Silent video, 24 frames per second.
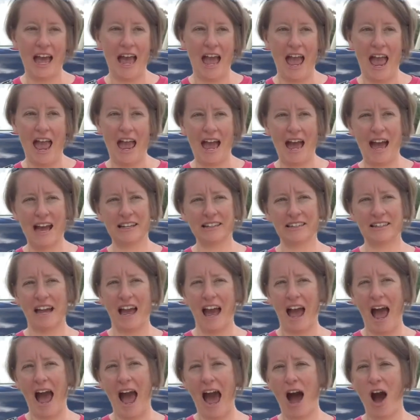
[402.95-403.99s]
and
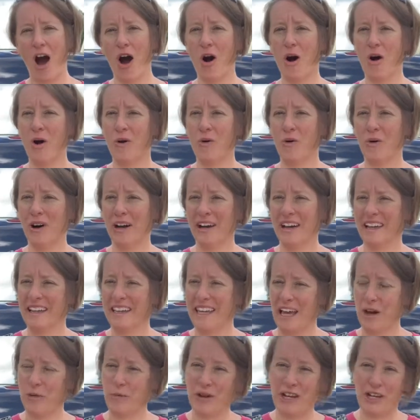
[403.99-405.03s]
how
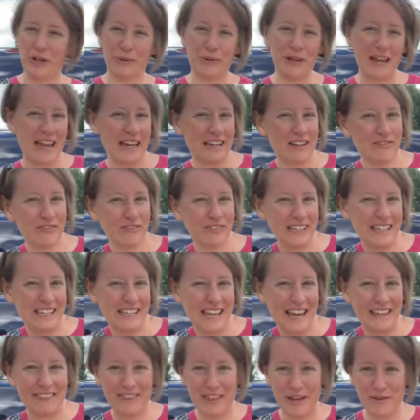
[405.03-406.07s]
can we creatively
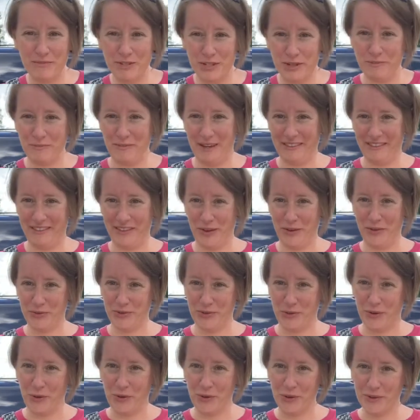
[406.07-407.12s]
get them to meet those
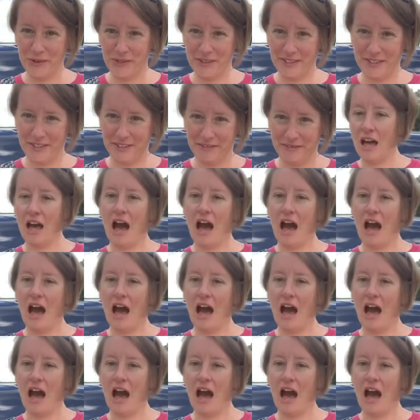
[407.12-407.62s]
goals.